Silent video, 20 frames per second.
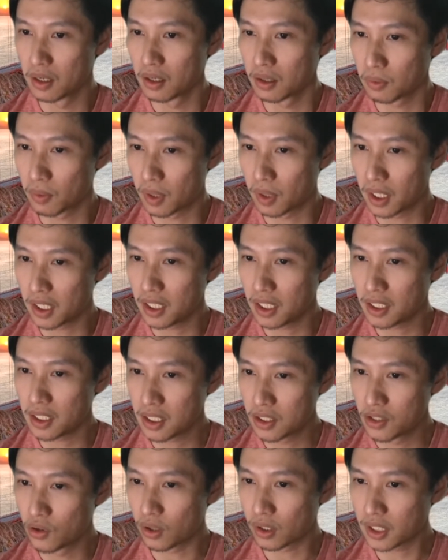What is
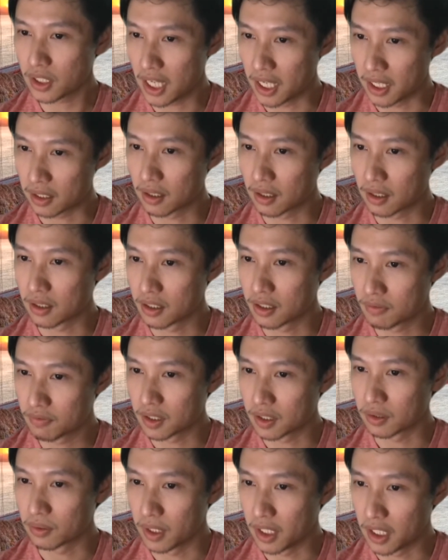your take on
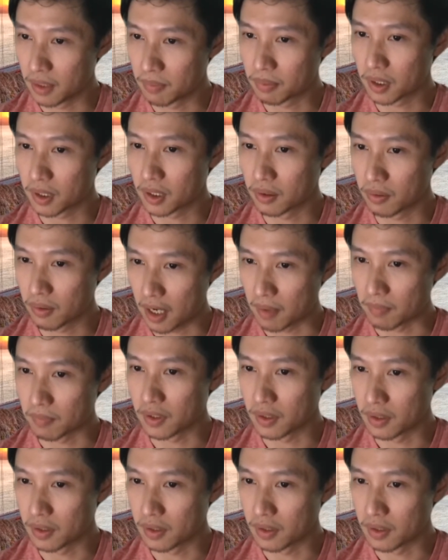different 3D programs?